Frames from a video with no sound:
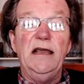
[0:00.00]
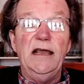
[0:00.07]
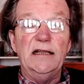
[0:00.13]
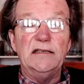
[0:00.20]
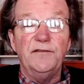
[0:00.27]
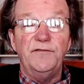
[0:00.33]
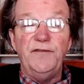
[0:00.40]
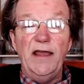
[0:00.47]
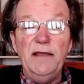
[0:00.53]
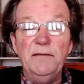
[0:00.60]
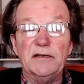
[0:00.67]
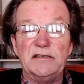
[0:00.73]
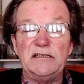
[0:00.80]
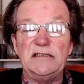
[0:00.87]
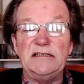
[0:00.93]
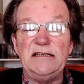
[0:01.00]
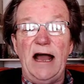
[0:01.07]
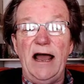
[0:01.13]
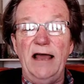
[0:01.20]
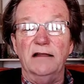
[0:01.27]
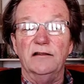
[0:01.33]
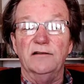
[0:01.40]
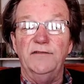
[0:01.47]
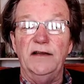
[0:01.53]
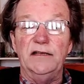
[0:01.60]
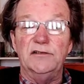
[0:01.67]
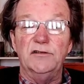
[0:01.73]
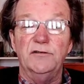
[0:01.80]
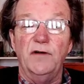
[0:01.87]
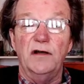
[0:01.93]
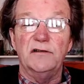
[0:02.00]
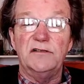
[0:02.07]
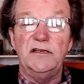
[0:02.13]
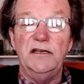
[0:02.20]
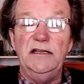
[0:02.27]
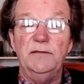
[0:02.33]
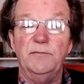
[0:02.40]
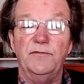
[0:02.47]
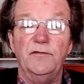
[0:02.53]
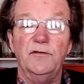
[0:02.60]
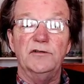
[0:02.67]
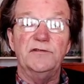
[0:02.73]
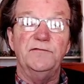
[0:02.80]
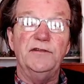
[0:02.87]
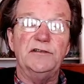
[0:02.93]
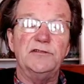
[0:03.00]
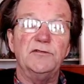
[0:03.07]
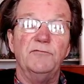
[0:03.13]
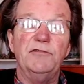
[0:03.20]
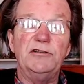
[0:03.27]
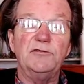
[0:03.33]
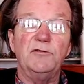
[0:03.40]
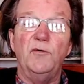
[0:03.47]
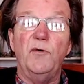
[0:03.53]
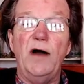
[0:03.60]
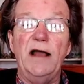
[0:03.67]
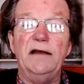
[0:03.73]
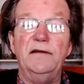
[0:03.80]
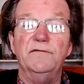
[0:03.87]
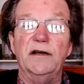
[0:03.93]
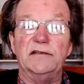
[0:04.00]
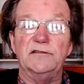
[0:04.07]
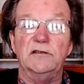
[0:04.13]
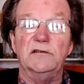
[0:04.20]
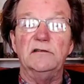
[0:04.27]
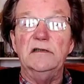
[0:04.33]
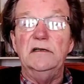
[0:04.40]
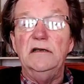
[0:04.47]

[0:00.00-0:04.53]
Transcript: It's a famous style of vase. You've all seen them before. It's a ritual wine vessel.